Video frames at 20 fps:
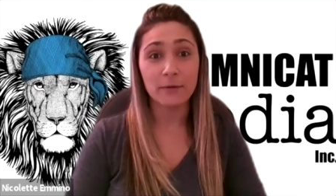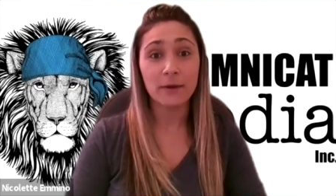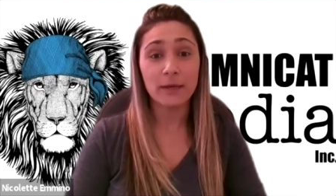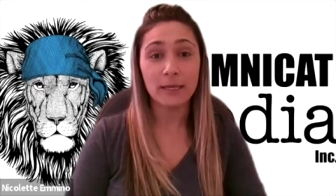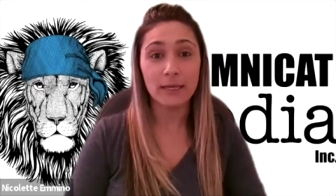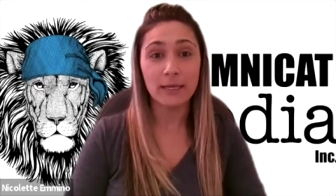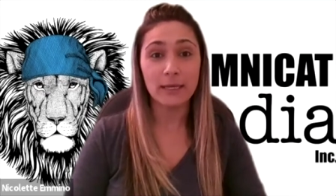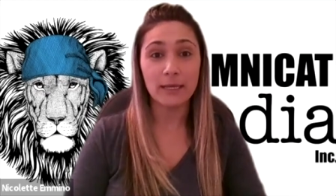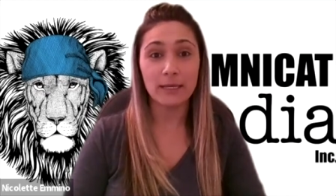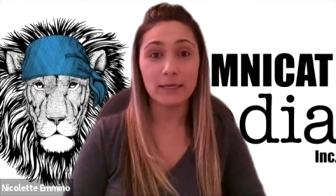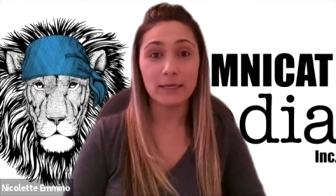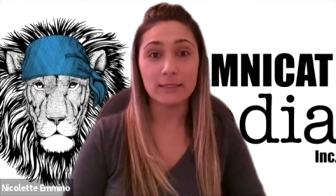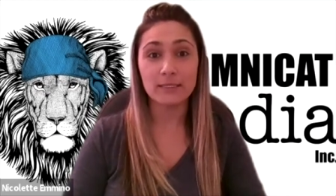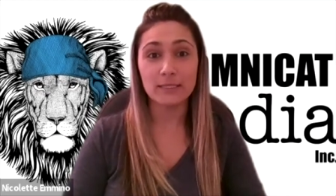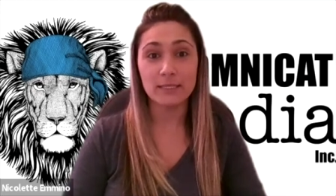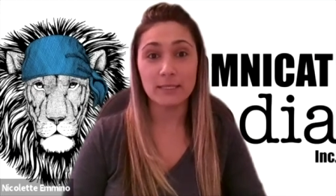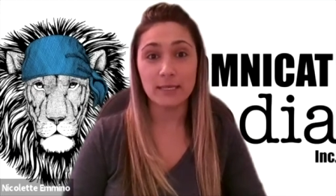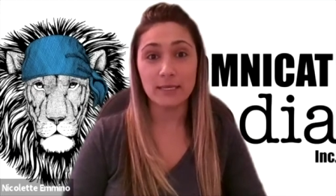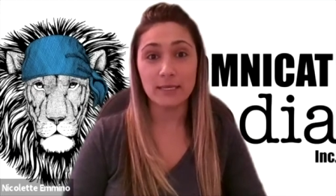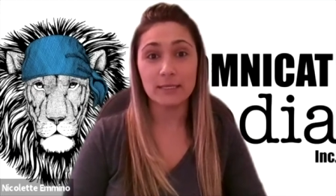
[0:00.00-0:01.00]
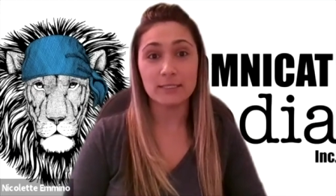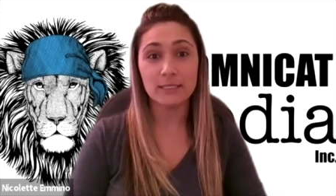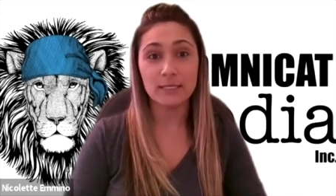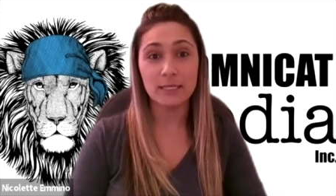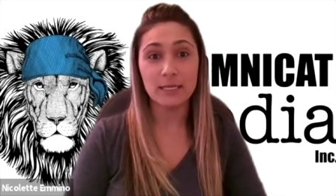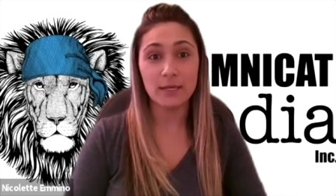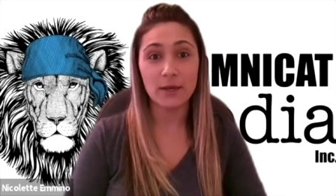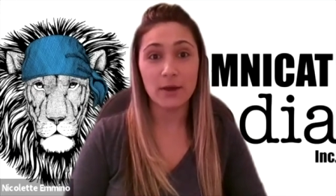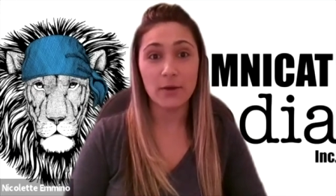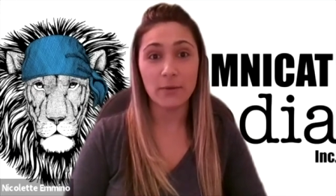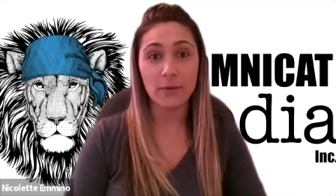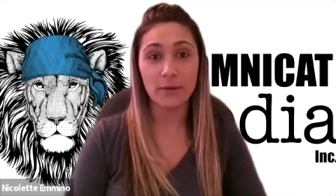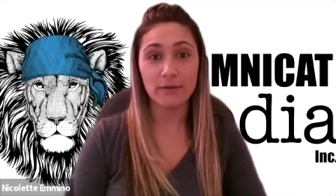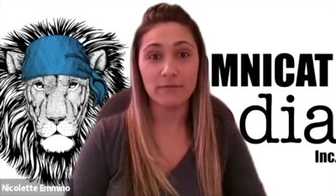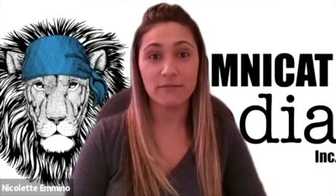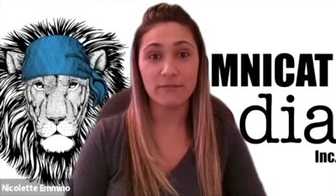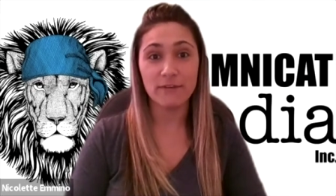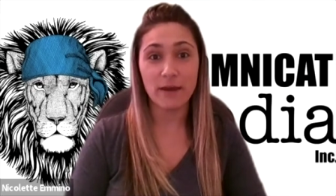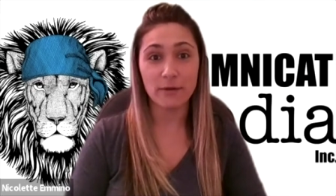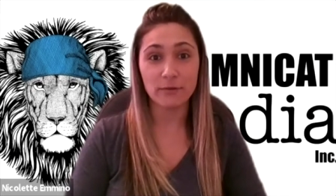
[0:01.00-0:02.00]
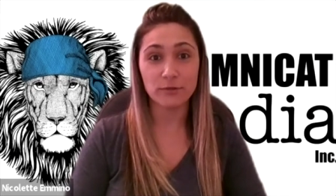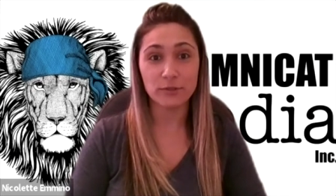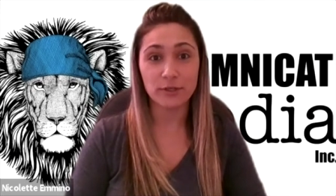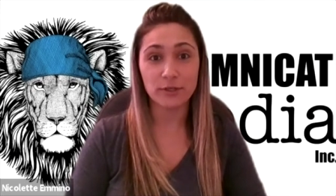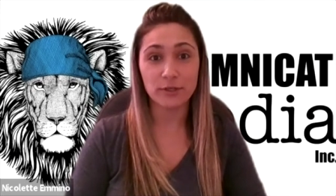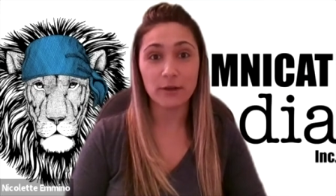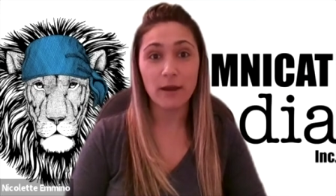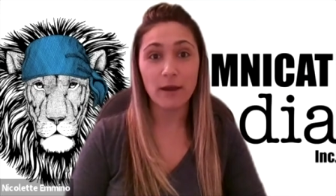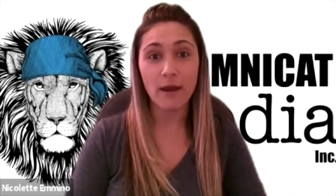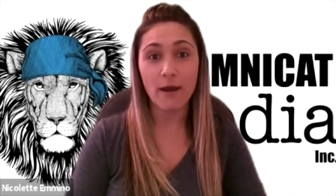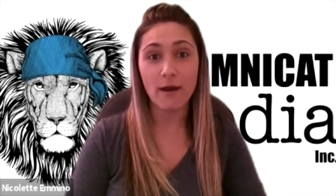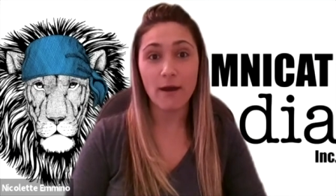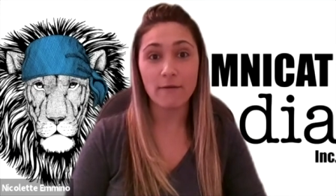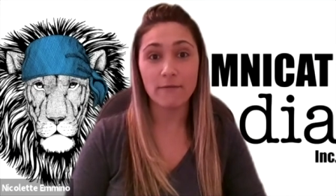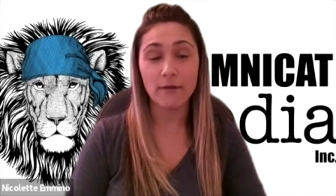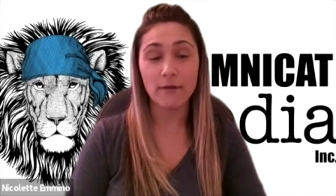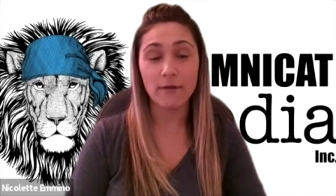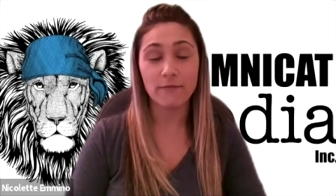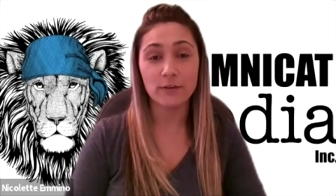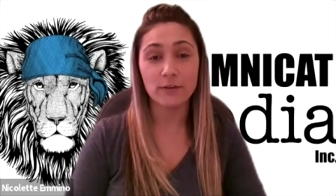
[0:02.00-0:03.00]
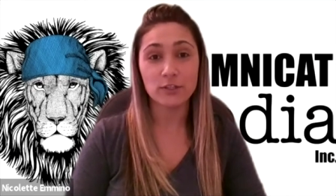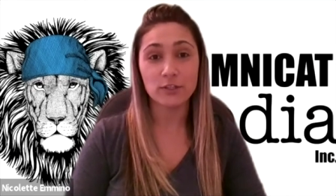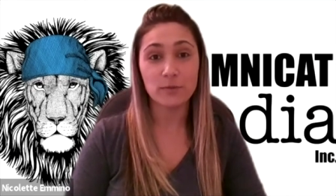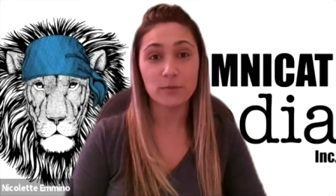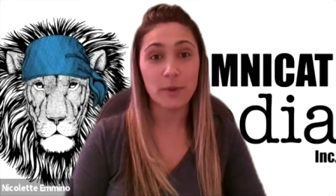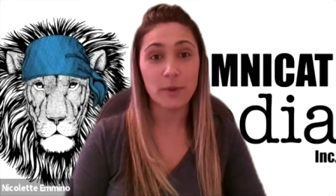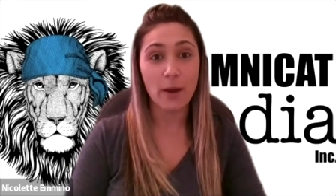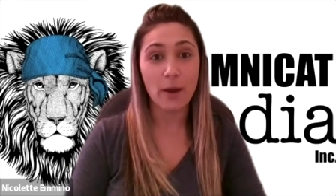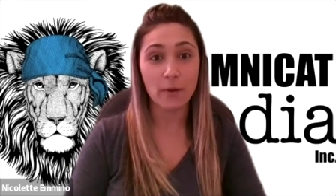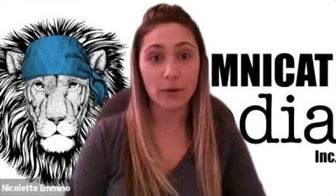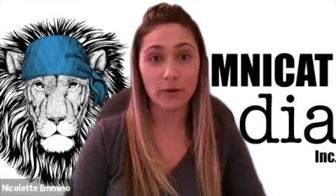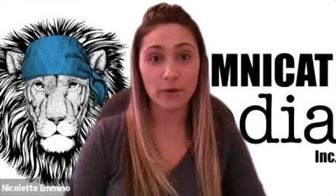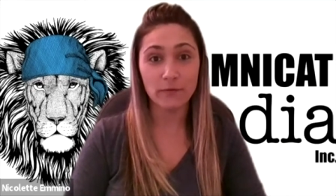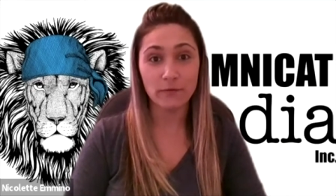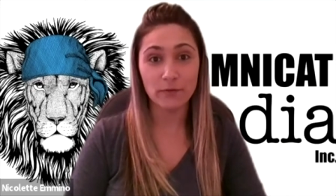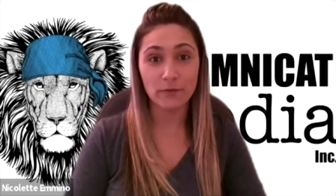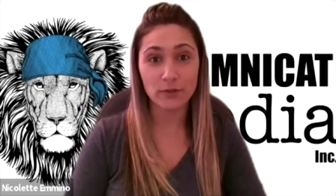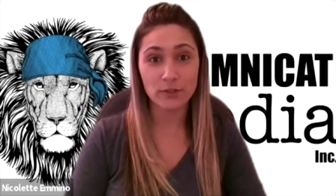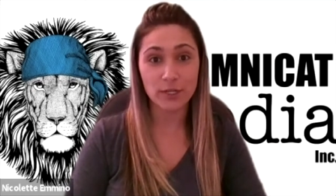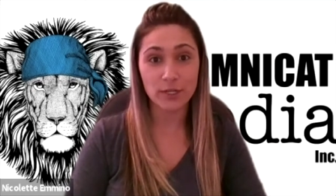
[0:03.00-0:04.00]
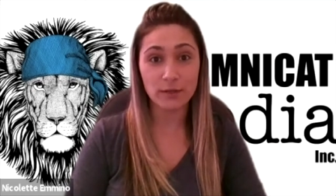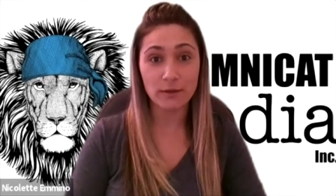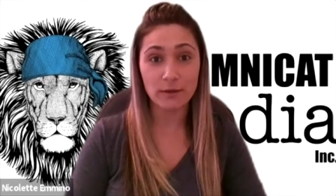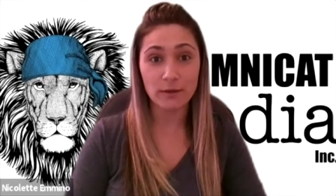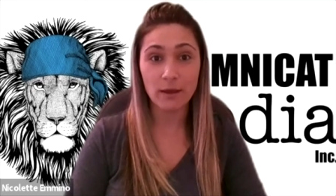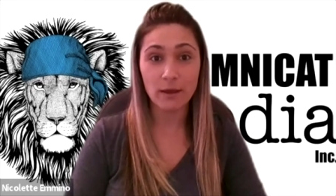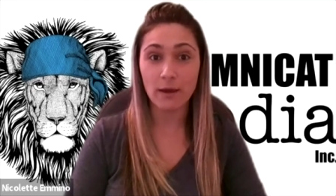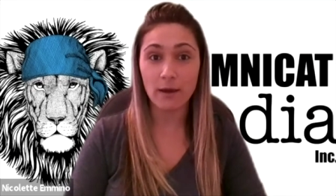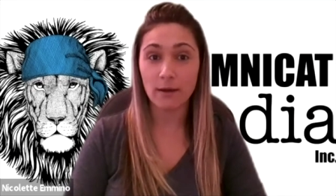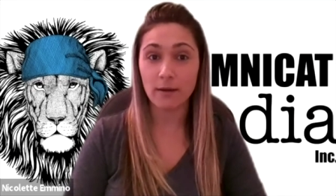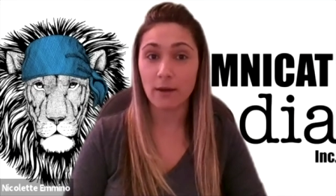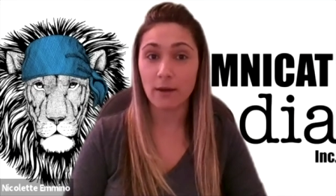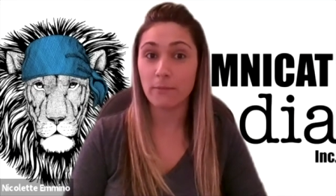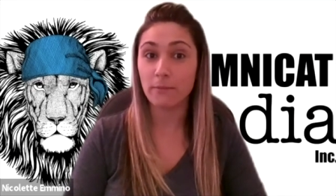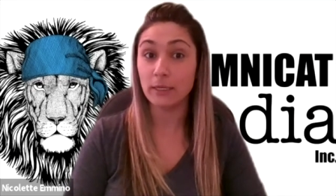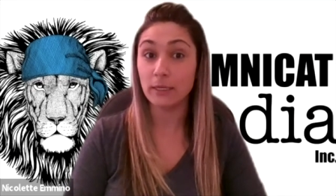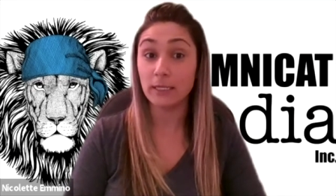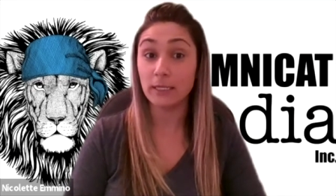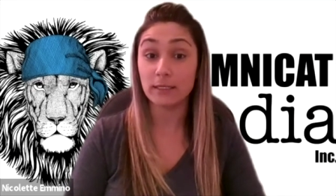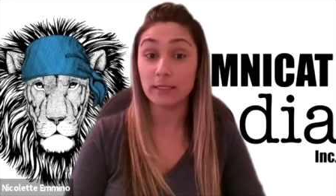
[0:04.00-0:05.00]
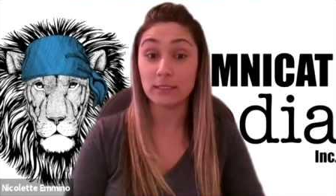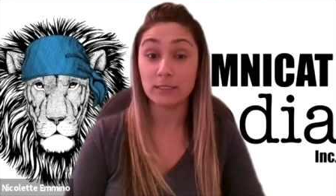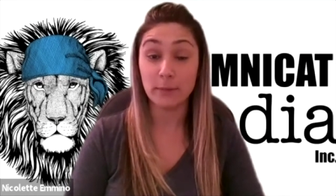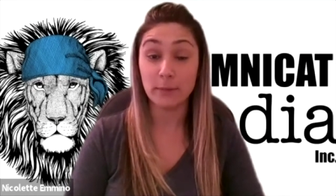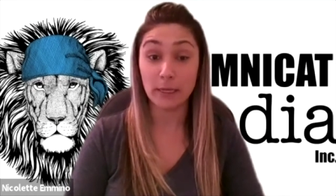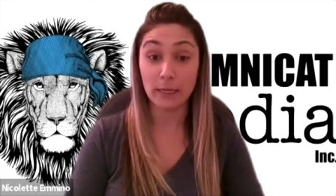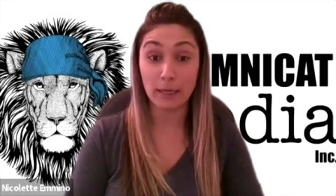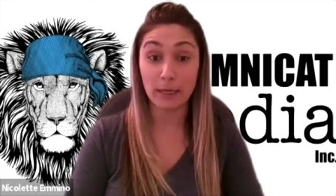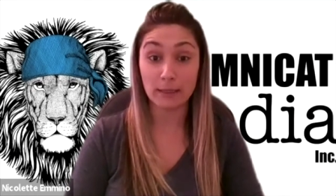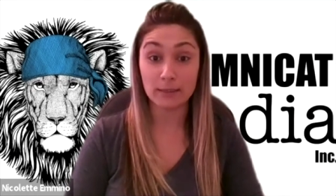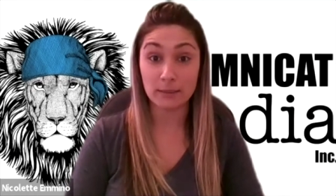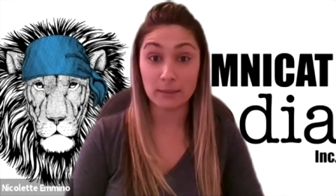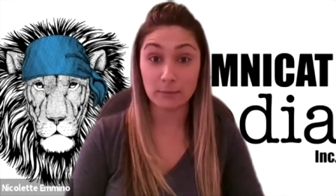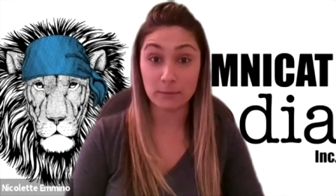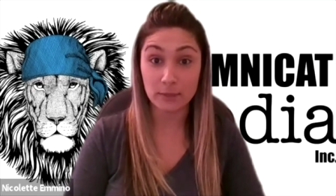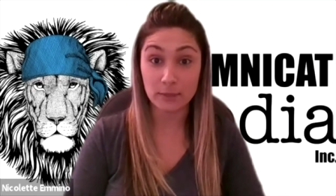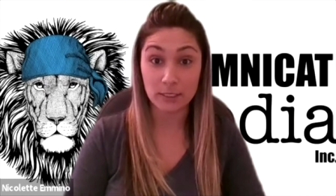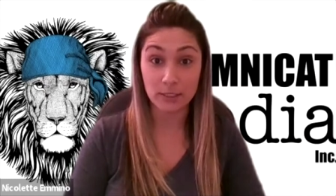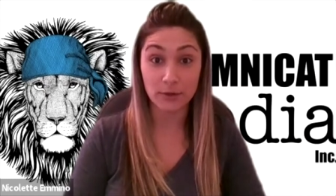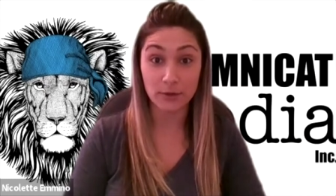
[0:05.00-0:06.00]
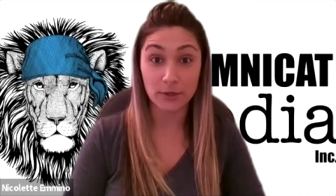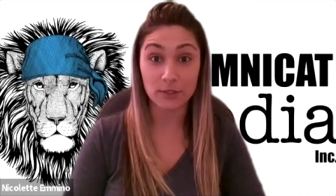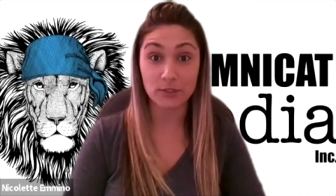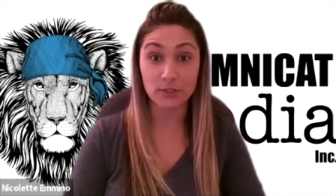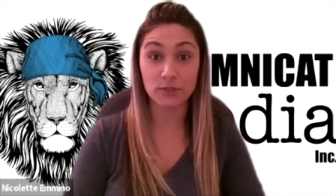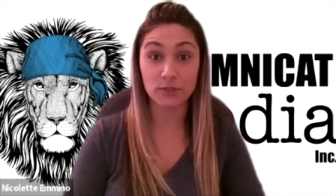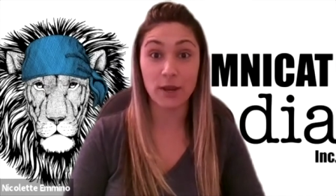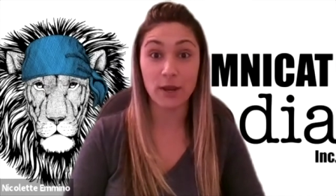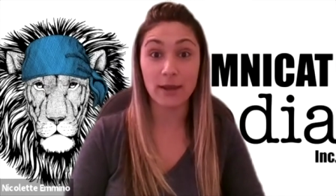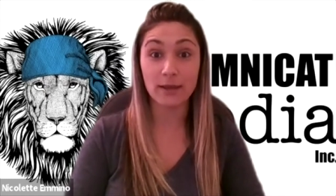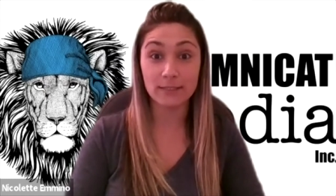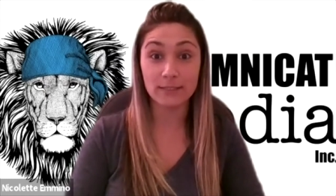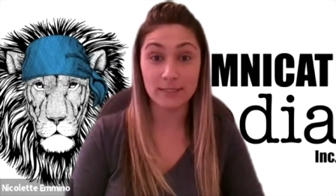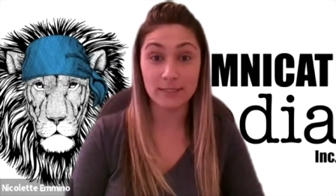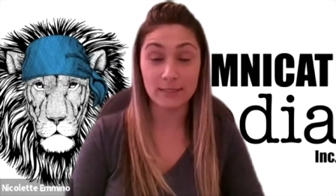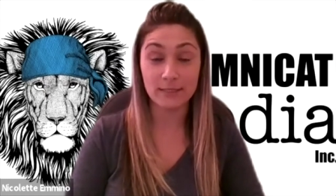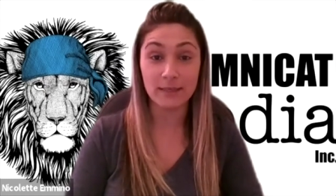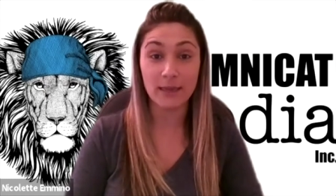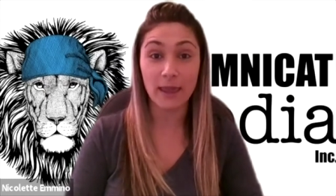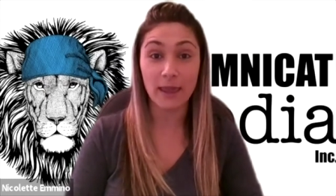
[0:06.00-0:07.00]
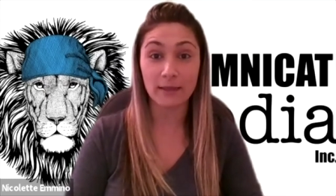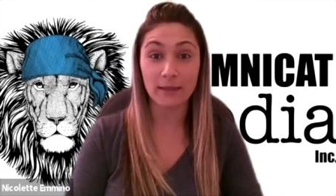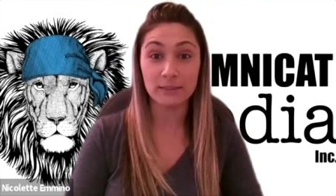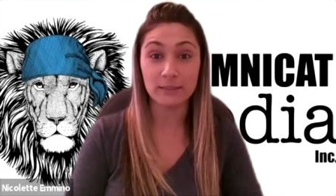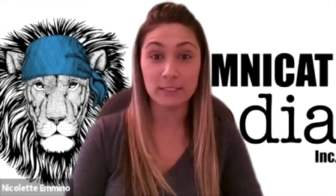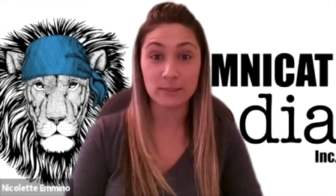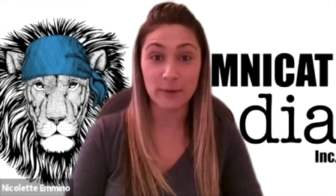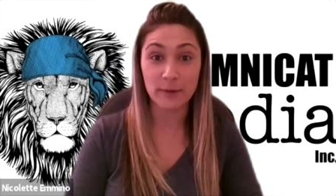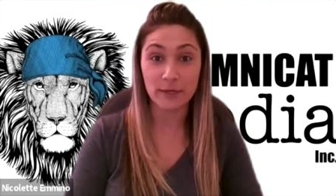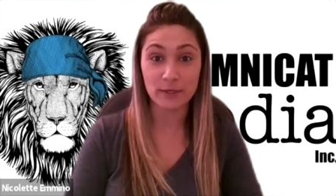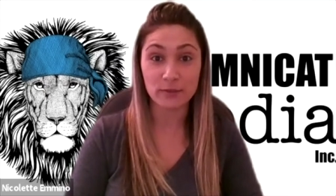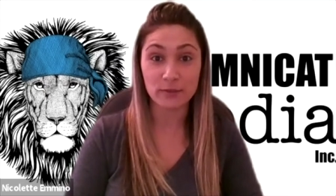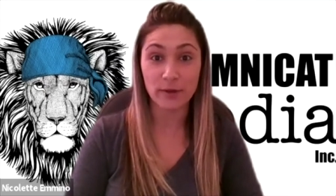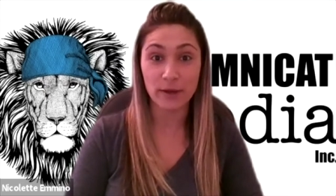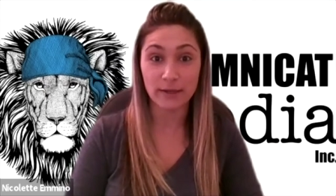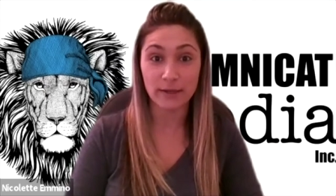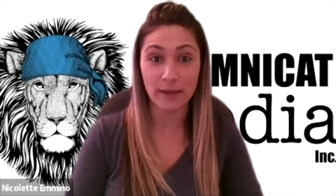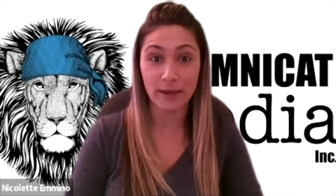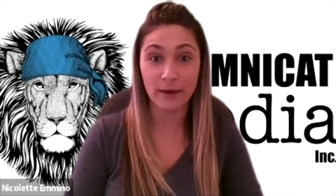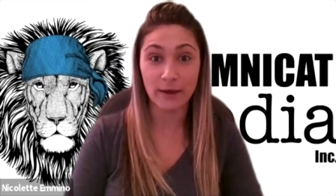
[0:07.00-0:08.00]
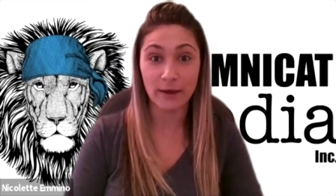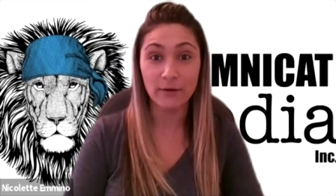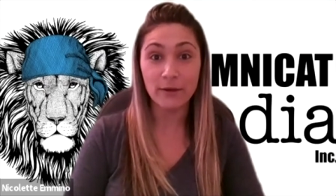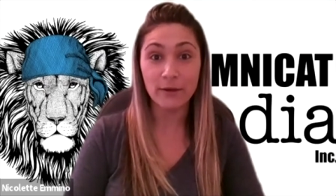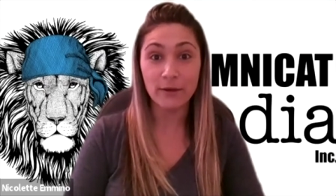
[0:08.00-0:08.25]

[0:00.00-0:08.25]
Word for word: He is the CEO and founder of Efficient Power Conversion, a company that's making some serious strides in the GAN space right now.